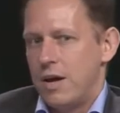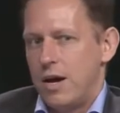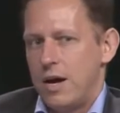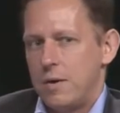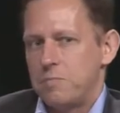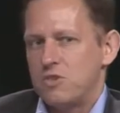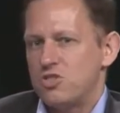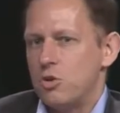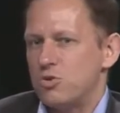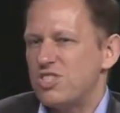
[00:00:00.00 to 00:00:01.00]
Um,
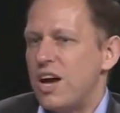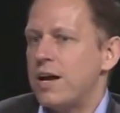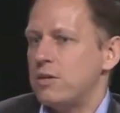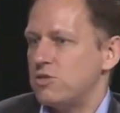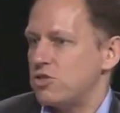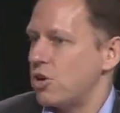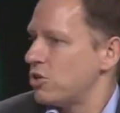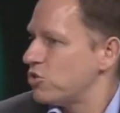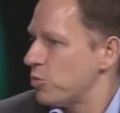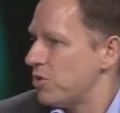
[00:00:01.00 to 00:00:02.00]
you know, science
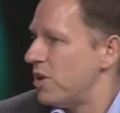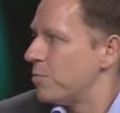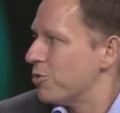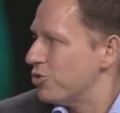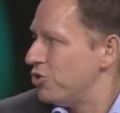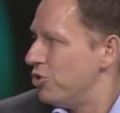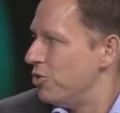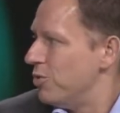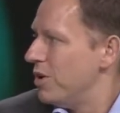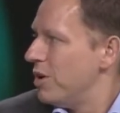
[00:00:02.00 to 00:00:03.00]
starts with the number
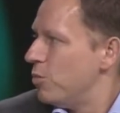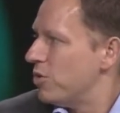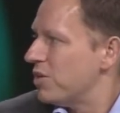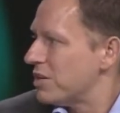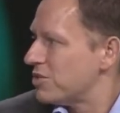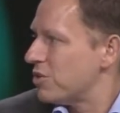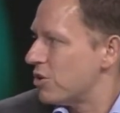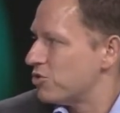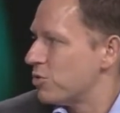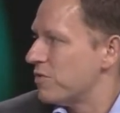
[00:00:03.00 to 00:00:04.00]
two, with things that are
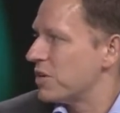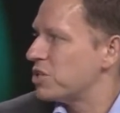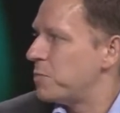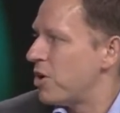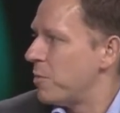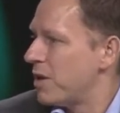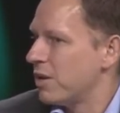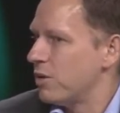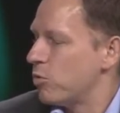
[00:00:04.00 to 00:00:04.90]
sort of experimentally